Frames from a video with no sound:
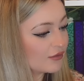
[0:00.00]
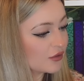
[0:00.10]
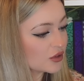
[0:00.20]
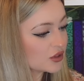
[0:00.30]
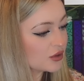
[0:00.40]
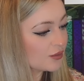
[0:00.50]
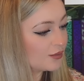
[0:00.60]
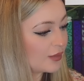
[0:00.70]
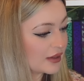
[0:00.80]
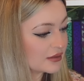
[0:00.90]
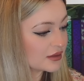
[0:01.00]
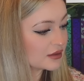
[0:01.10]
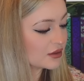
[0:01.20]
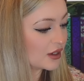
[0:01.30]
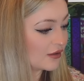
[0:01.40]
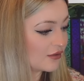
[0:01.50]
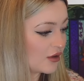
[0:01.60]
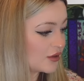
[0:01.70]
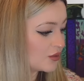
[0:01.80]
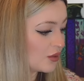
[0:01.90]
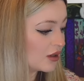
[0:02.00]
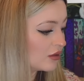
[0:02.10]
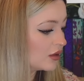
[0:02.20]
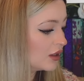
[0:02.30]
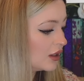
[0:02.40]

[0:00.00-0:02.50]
forced to bend to her father's will.